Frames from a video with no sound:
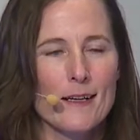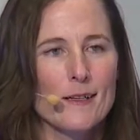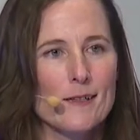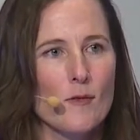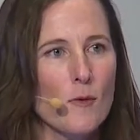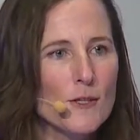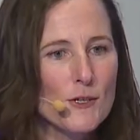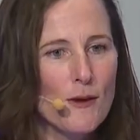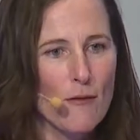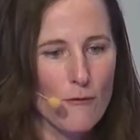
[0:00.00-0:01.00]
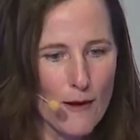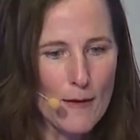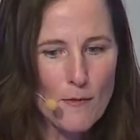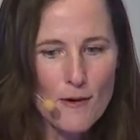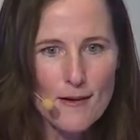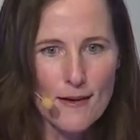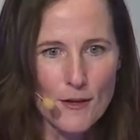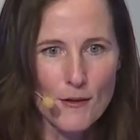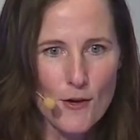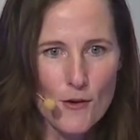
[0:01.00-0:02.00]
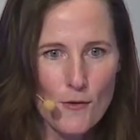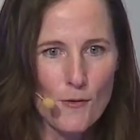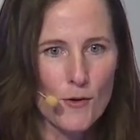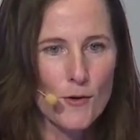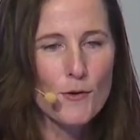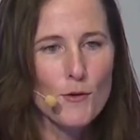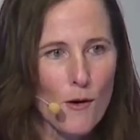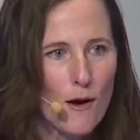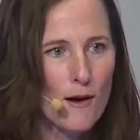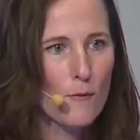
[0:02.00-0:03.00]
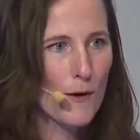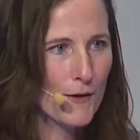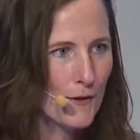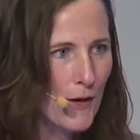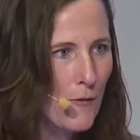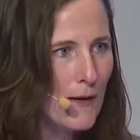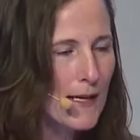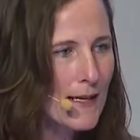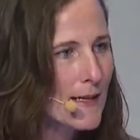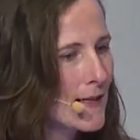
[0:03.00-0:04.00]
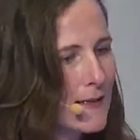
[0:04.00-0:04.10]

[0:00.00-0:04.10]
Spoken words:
So once you have a framework and you know who you are and where you're going,